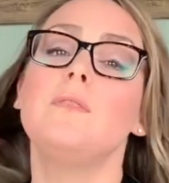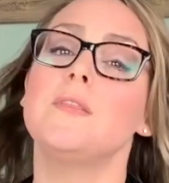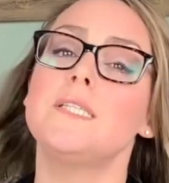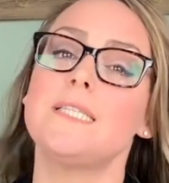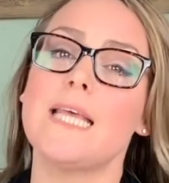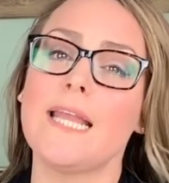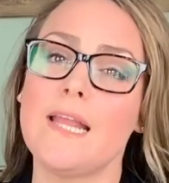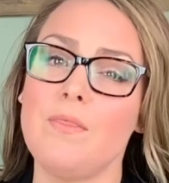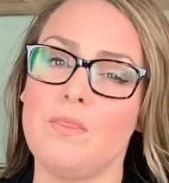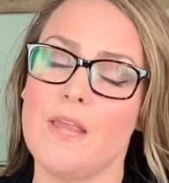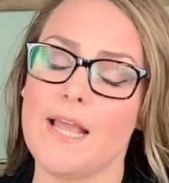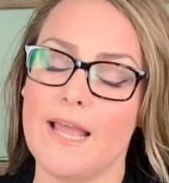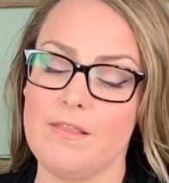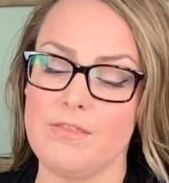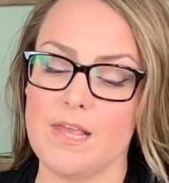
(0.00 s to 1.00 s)
The second
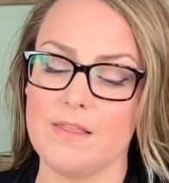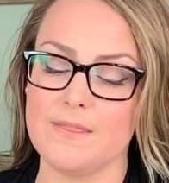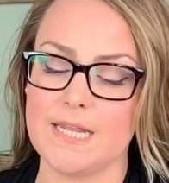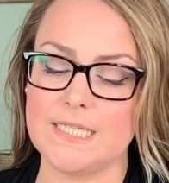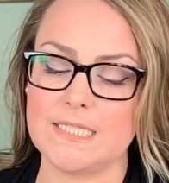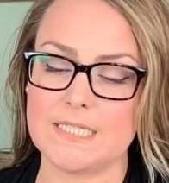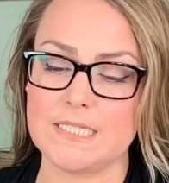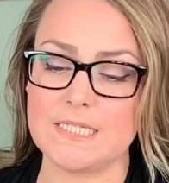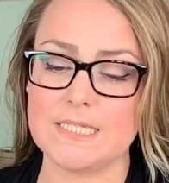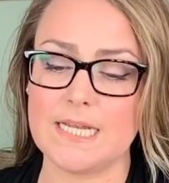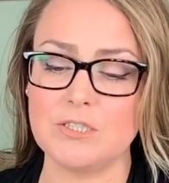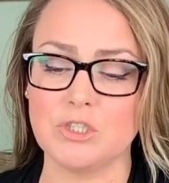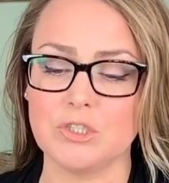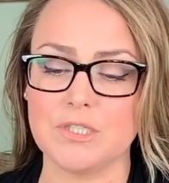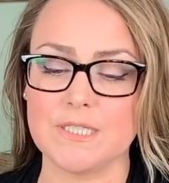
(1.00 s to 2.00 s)
thing I think that it's
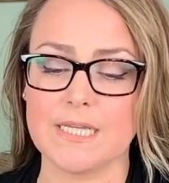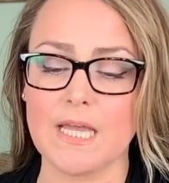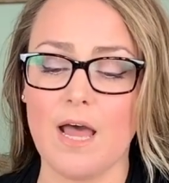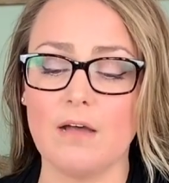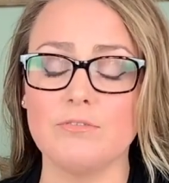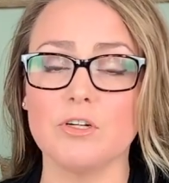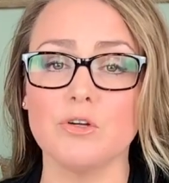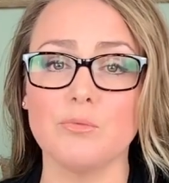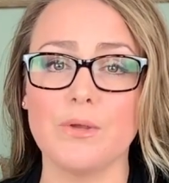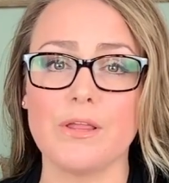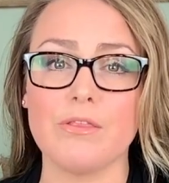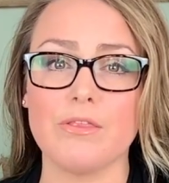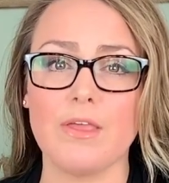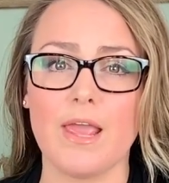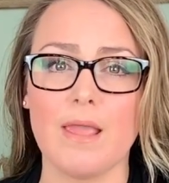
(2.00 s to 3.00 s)
essential to cover
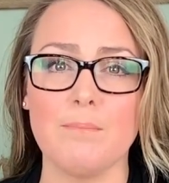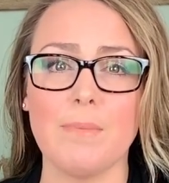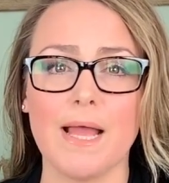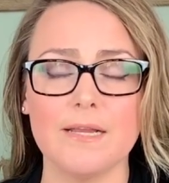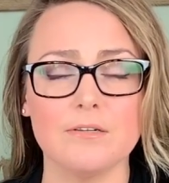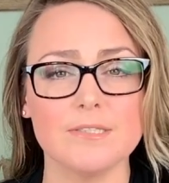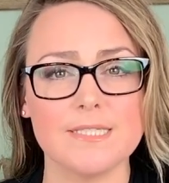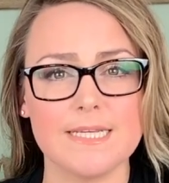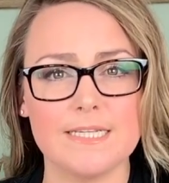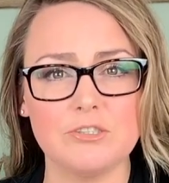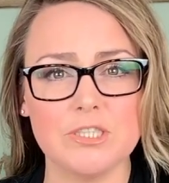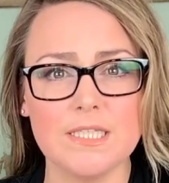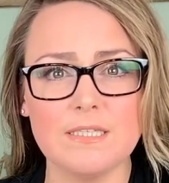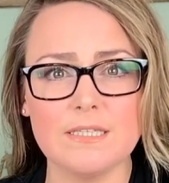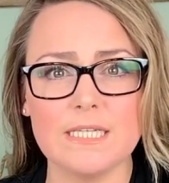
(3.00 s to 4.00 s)
with a buyer's
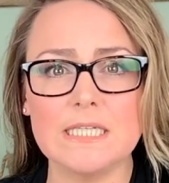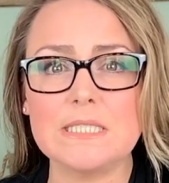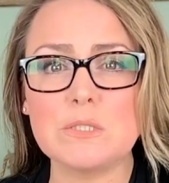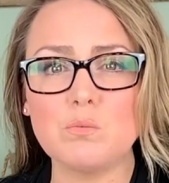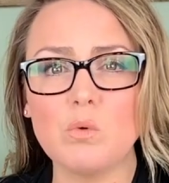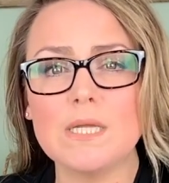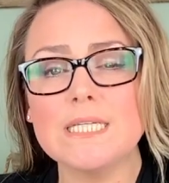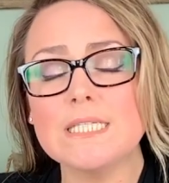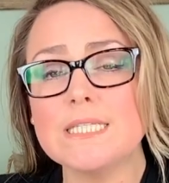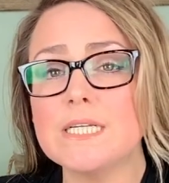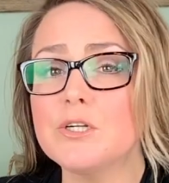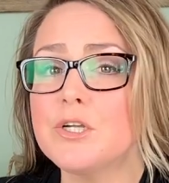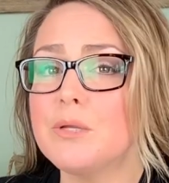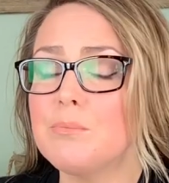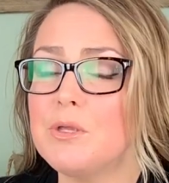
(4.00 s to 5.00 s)
agent is, what is
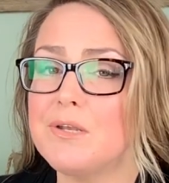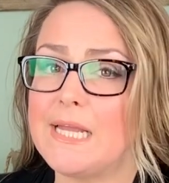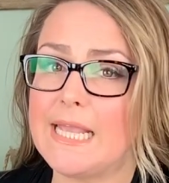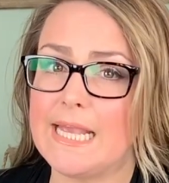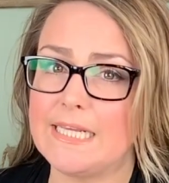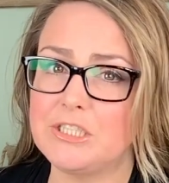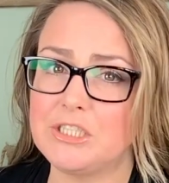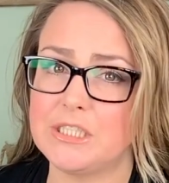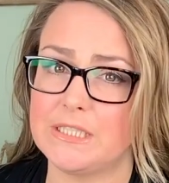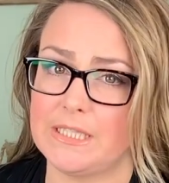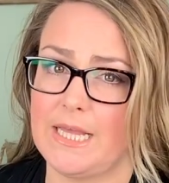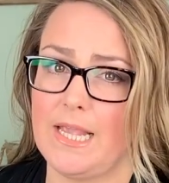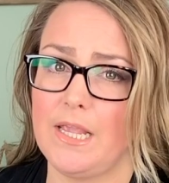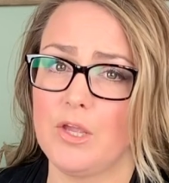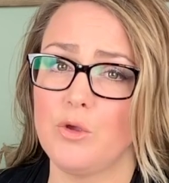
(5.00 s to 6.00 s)
their communication
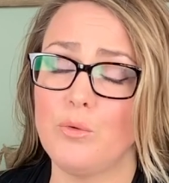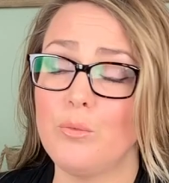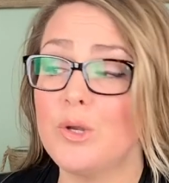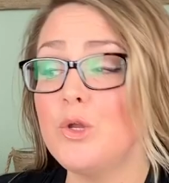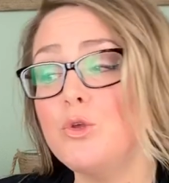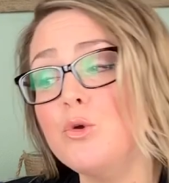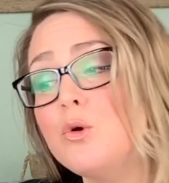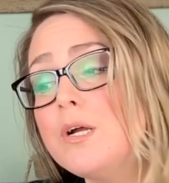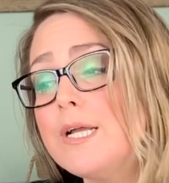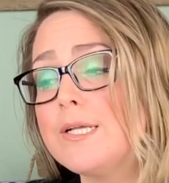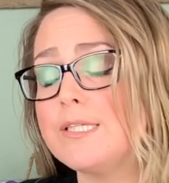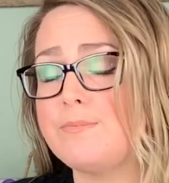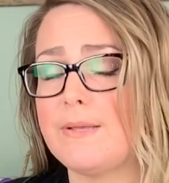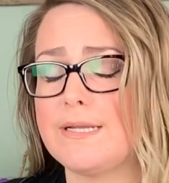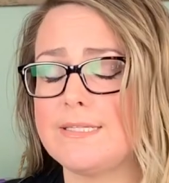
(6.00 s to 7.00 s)
like? What are your
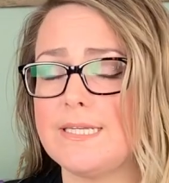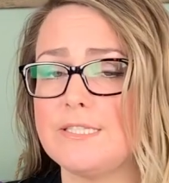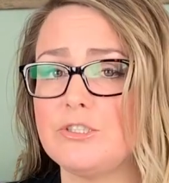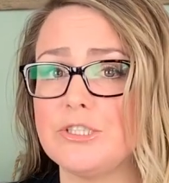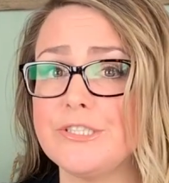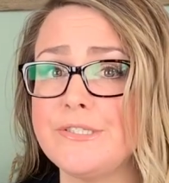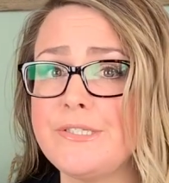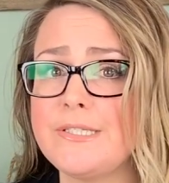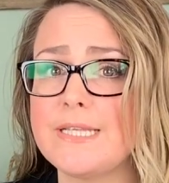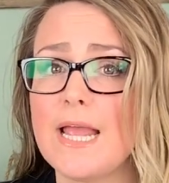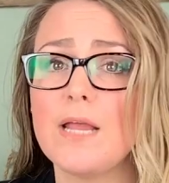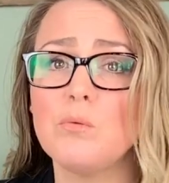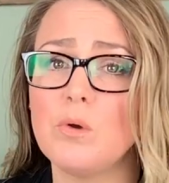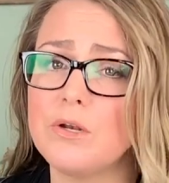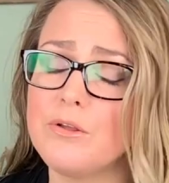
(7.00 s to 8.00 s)
expectations
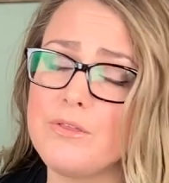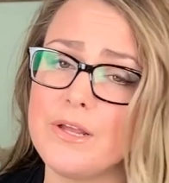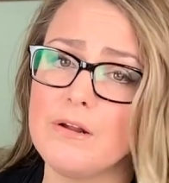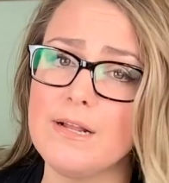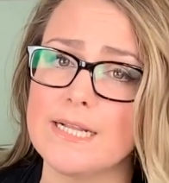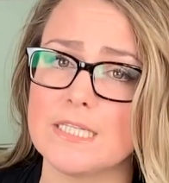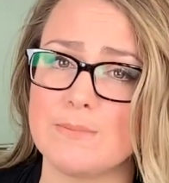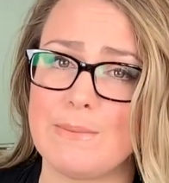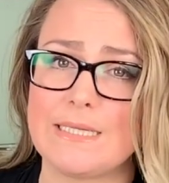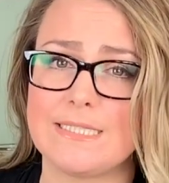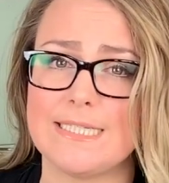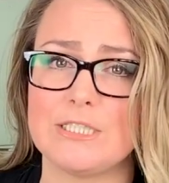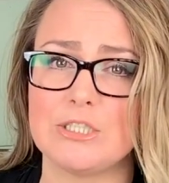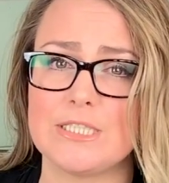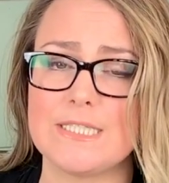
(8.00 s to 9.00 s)
and what are their
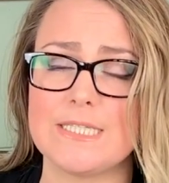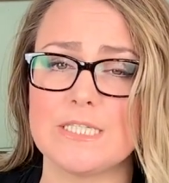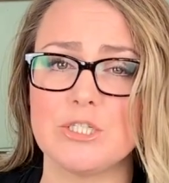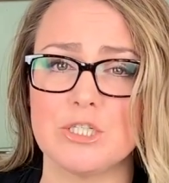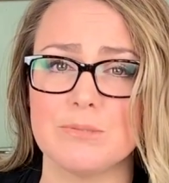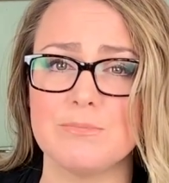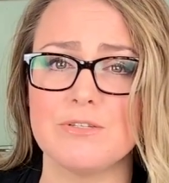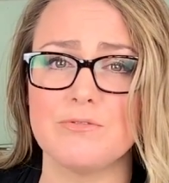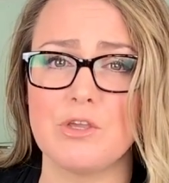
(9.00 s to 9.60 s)
expectations in terms of